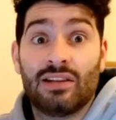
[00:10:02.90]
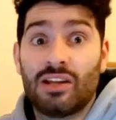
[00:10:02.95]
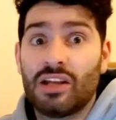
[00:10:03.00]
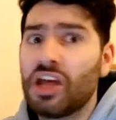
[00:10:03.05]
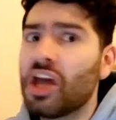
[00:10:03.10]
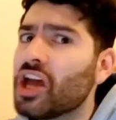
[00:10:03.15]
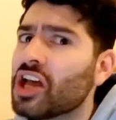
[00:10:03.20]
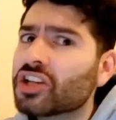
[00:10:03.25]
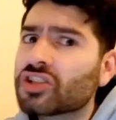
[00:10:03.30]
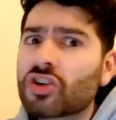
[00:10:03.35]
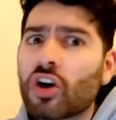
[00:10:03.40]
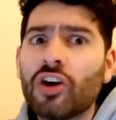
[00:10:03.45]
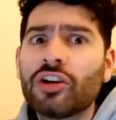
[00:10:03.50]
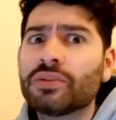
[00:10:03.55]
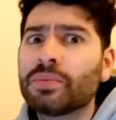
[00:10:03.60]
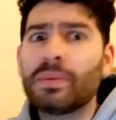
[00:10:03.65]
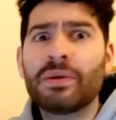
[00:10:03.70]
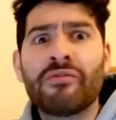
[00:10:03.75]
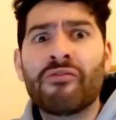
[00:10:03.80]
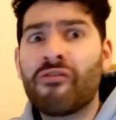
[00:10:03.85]
it's going to
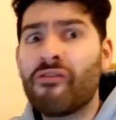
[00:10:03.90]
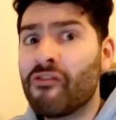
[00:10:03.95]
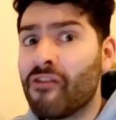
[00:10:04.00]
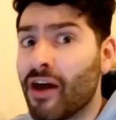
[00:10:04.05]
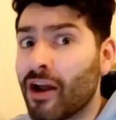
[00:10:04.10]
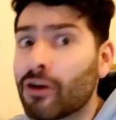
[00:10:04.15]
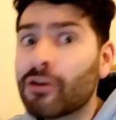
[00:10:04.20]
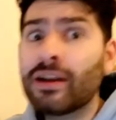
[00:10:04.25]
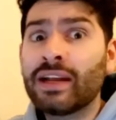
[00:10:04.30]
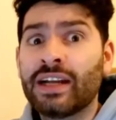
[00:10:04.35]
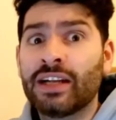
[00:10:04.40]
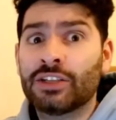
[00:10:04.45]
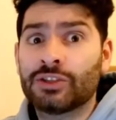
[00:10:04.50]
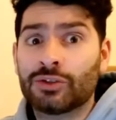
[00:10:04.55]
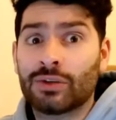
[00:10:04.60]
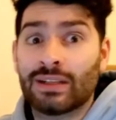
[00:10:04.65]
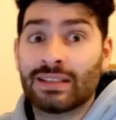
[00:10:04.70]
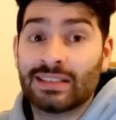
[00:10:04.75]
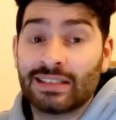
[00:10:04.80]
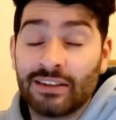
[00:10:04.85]
be very
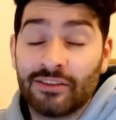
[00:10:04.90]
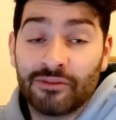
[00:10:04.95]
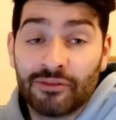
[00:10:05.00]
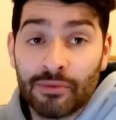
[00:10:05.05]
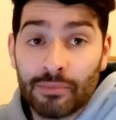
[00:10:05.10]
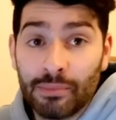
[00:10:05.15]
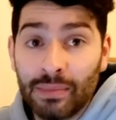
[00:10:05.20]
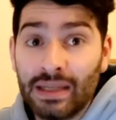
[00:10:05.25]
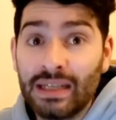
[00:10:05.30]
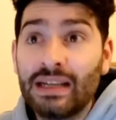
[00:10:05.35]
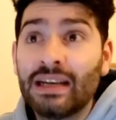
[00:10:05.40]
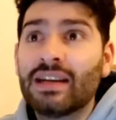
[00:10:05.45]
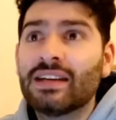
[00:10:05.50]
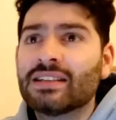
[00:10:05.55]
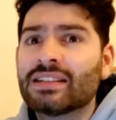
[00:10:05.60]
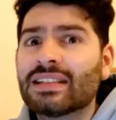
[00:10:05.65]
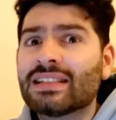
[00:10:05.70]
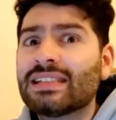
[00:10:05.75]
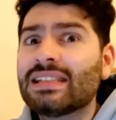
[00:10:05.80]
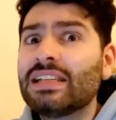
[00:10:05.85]
interesting for me to
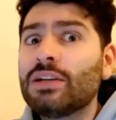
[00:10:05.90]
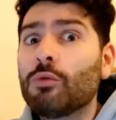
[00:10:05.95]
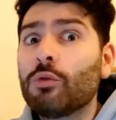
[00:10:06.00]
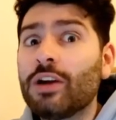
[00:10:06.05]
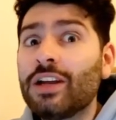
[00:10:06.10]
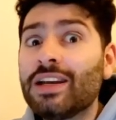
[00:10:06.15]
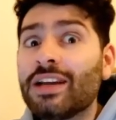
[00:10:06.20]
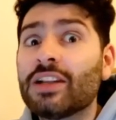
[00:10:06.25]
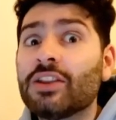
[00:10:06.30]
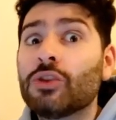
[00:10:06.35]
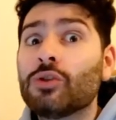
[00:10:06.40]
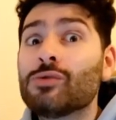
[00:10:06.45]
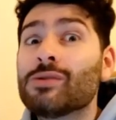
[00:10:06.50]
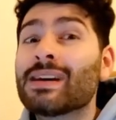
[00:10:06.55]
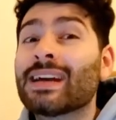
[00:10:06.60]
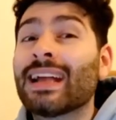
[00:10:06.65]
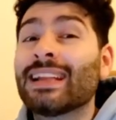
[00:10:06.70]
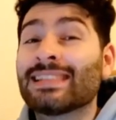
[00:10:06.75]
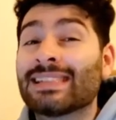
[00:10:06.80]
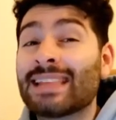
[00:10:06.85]
see what he can do
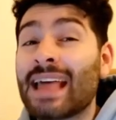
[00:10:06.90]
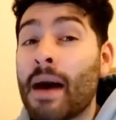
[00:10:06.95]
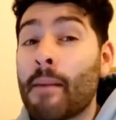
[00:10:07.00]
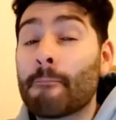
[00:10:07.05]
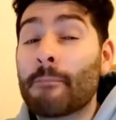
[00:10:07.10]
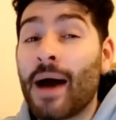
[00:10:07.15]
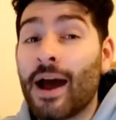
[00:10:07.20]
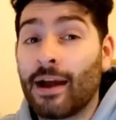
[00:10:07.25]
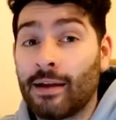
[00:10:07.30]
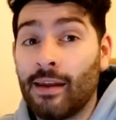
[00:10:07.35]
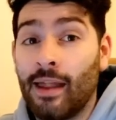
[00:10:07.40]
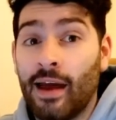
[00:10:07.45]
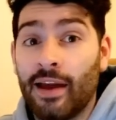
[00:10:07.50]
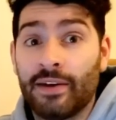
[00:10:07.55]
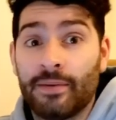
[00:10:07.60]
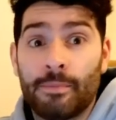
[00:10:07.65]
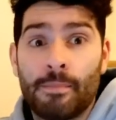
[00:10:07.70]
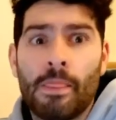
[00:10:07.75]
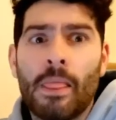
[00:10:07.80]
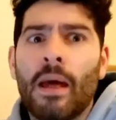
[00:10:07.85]
against that backline.
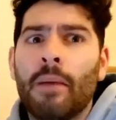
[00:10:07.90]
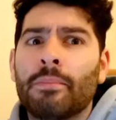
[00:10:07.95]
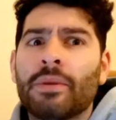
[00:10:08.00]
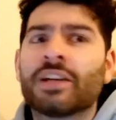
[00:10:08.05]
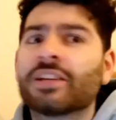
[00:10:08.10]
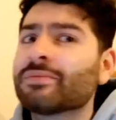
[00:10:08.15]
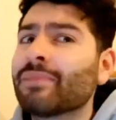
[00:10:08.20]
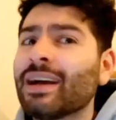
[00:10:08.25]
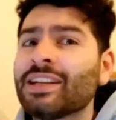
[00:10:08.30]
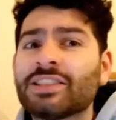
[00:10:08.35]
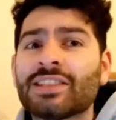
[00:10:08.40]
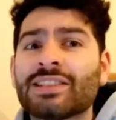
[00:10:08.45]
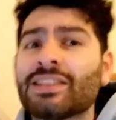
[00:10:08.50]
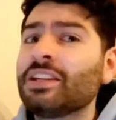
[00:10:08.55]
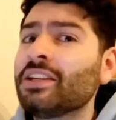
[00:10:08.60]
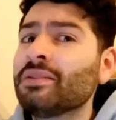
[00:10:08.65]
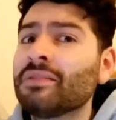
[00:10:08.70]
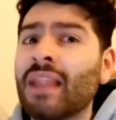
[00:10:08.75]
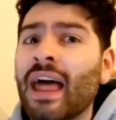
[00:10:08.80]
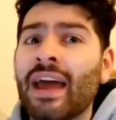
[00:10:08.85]
Because Manchester
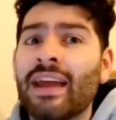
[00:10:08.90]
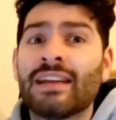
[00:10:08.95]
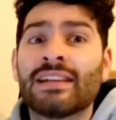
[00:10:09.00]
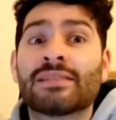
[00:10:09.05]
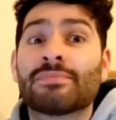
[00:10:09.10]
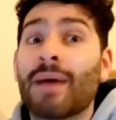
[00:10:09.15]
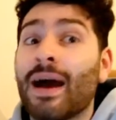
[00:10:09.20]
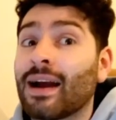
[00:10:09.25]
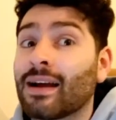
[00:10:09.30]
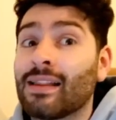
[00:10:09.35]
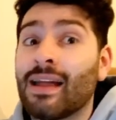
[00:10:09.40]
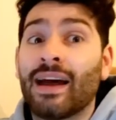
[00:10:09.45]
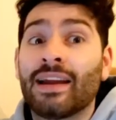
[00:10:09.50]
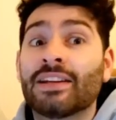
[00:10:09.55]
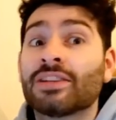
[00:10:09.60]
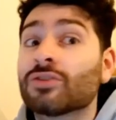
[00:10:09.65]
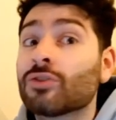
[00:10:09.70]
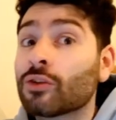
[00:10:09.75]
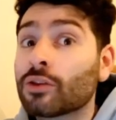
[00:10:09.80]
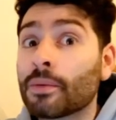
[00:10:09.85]
United's backline is
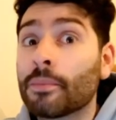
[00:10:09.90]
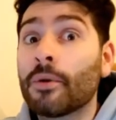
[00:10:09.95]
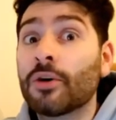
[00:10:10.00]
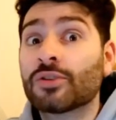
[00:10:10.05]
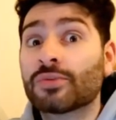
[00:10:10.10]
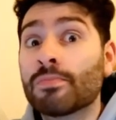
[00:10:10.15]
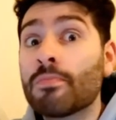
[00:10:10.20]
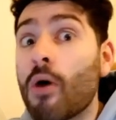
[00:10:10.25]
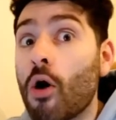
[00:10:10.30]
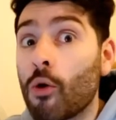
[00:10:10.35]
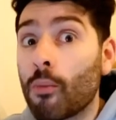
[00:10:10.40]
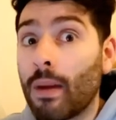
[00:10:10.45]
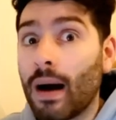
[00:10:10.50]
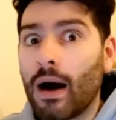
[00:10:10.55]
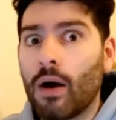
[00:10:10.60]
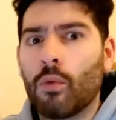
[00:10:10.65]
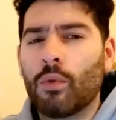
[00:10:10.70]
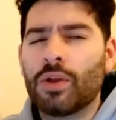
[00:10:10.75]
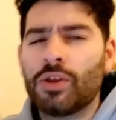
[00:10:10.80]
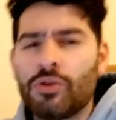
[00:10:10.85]
not the most mobile
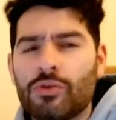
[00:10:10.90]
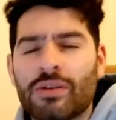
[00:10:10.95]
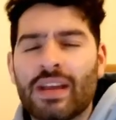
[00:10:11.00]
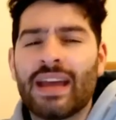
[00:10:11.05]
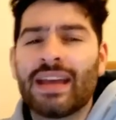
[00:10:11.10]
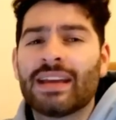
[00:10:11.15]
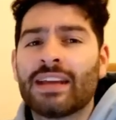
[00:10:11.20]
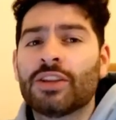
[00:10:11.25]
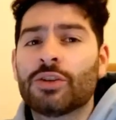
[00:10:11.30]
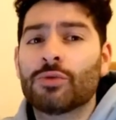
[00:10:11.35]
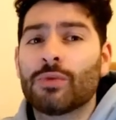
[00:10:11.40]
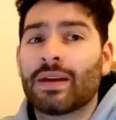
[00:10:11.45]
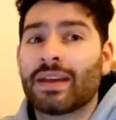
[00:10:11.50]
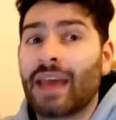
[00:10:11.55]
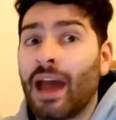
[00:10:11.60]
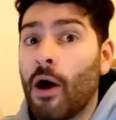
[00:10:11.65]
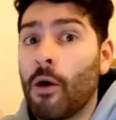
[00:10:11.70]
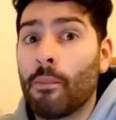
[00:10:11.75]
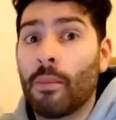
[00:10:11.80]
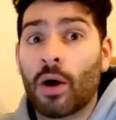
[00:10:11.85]
when you take into
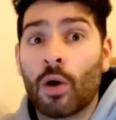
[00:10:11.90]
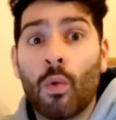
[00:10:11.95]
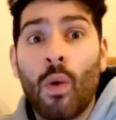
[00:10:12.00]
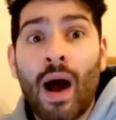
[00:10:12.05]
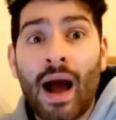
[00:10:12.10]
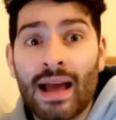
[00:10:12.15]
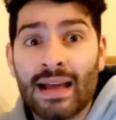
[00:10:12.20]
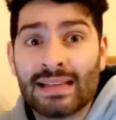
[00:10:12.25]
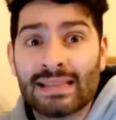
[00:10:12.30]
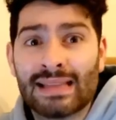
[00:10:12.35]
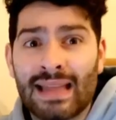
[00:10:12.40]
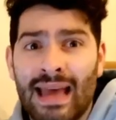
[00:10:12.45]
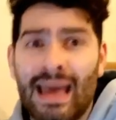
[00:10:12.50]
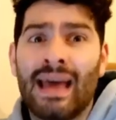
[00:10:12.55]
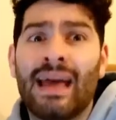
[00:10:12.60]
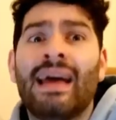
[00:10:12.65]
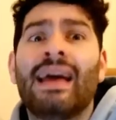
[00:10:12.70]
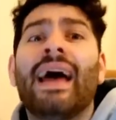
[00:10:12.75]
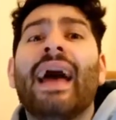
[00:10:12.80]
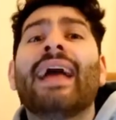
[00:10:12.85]
account Maguire's there
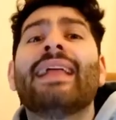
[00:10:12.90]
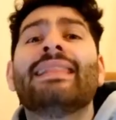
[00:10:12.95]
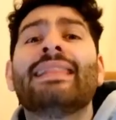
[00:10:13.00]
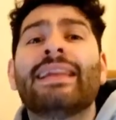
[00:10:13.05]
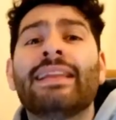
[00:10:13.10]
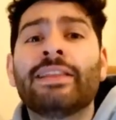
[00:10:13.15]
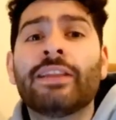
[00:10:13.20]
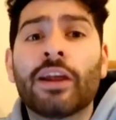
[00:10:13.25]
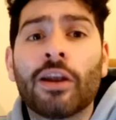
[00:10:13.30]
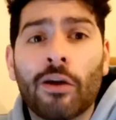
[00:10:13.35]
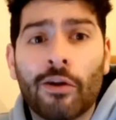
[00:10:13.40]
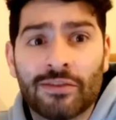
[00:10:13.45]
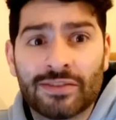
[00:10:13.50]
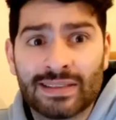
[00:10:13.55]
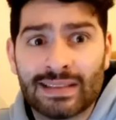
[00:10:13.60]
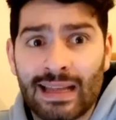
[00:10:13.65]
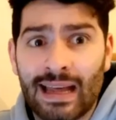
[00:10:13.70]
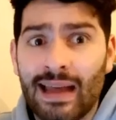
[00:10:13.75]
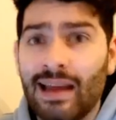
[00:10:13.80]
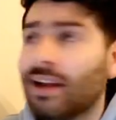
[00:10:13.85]
and Lindelof's
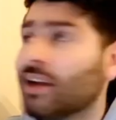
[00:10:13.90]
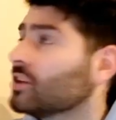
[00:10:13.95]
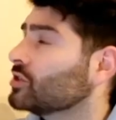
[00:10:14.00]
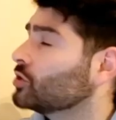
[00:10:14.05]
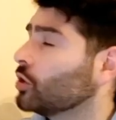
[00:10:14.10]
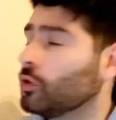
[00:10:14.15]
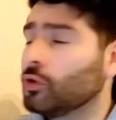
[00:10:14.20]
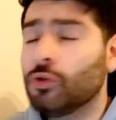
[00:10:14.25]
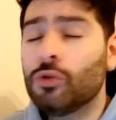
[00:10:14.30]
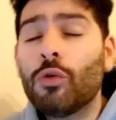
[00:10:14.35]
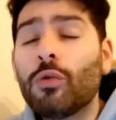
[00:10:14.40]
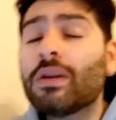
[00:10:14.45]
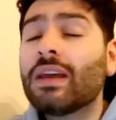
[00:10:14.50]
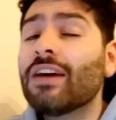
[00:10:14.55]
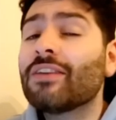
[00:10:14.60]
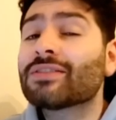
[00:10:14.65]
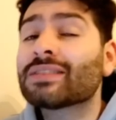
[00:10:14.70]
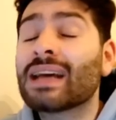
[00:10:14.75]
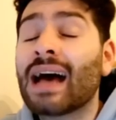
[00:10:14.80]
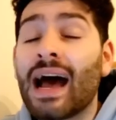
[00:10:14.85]
there. So you
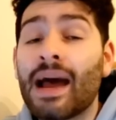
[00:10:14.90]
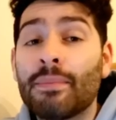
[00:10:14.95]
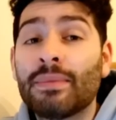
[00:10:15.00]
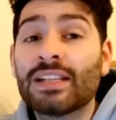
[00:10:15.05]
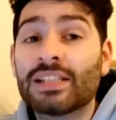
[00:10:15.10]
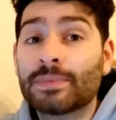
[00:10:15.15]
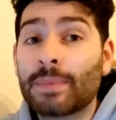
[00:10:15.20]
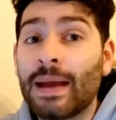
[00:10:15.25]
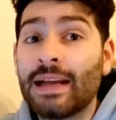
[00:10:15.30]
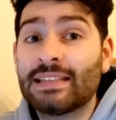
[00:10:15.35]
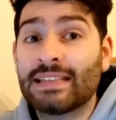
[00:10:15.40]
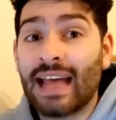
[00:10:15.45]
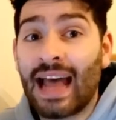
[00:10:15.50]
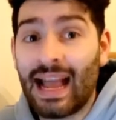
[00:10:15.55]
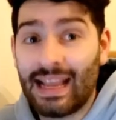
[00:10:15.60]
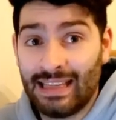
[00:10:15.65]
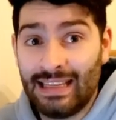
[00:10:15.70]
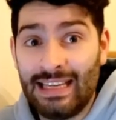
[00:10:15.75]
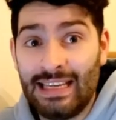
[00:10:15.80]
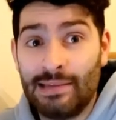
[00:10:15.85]
give time and space to
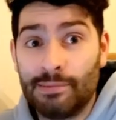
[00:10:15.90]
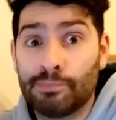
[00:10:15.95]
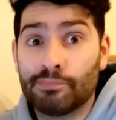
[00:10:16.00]
Hakim